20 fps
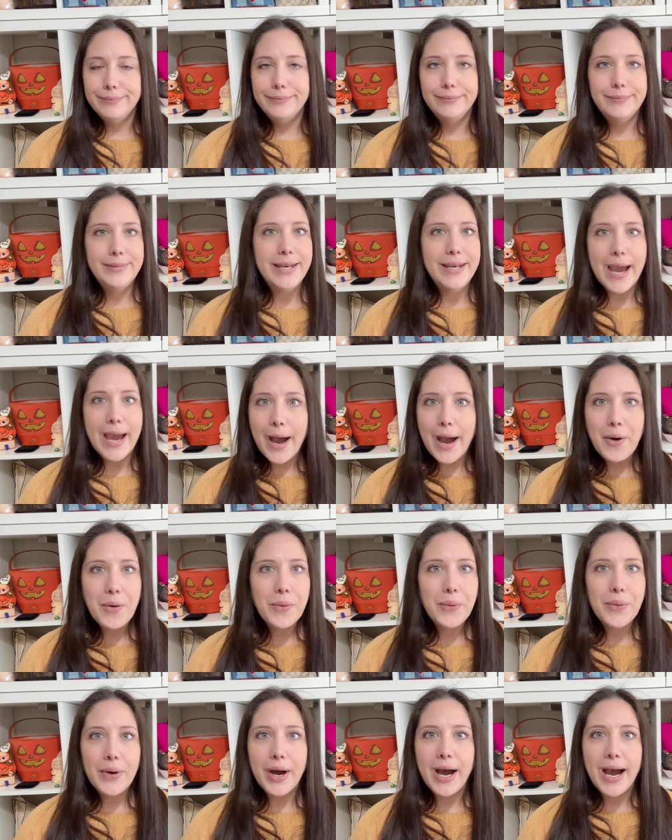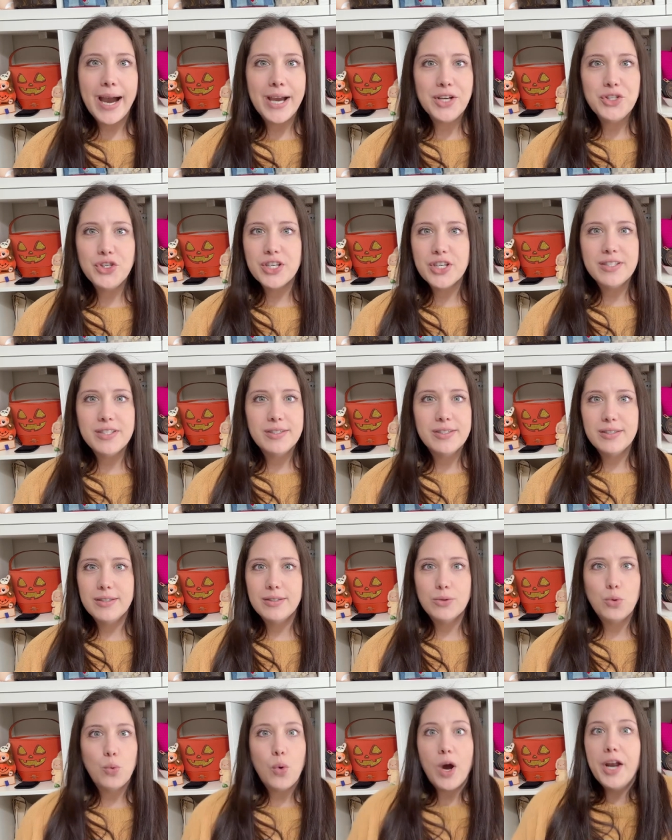now I just
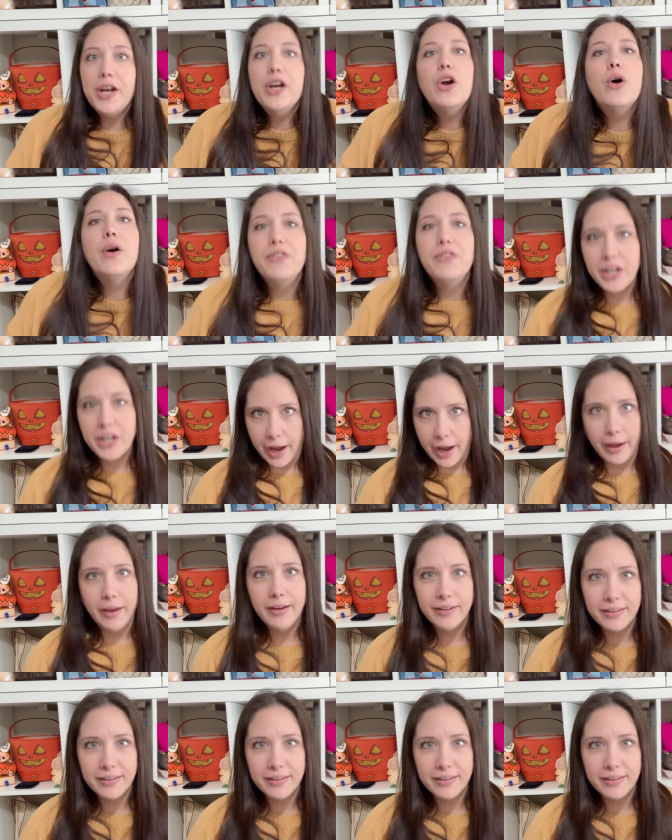want to go every day.